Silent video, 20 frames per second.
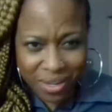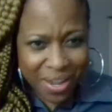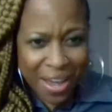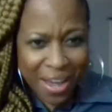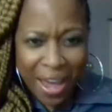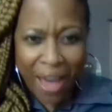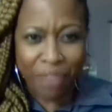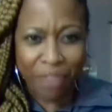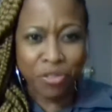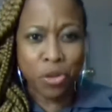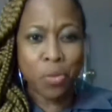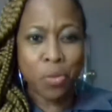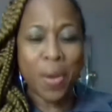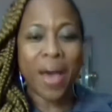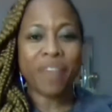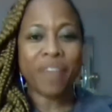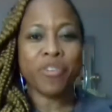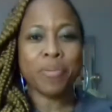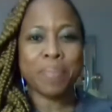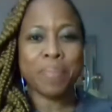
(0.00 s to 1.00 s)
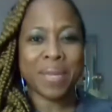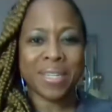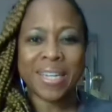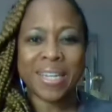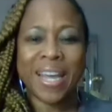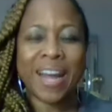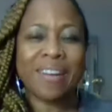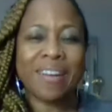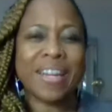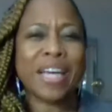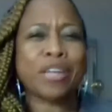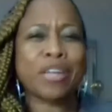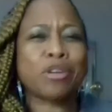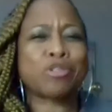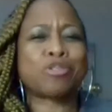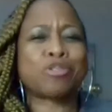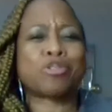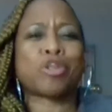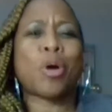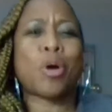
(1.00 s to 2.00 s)
Have you ever been there? Like, you're
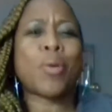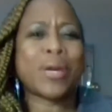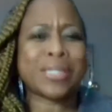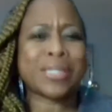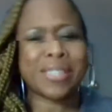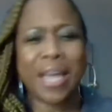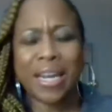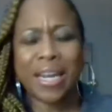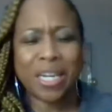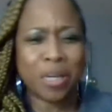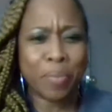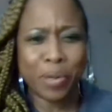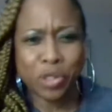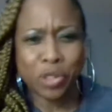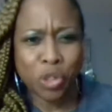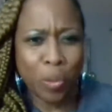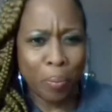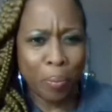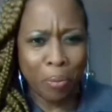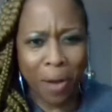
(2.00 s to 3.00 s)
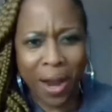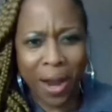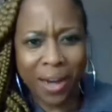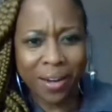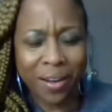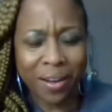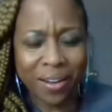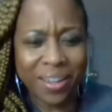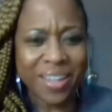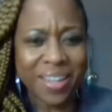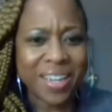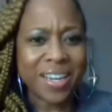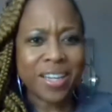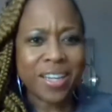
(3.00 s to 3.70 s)
so excited about your product,